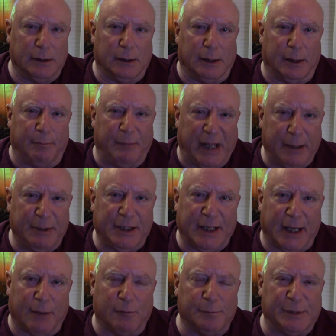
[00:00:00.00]
And maybe
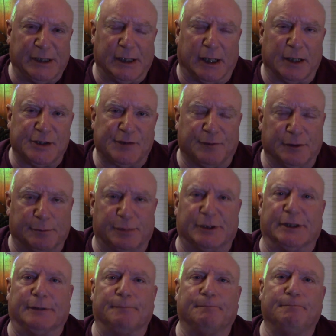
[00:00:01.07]
that will be God's footprint.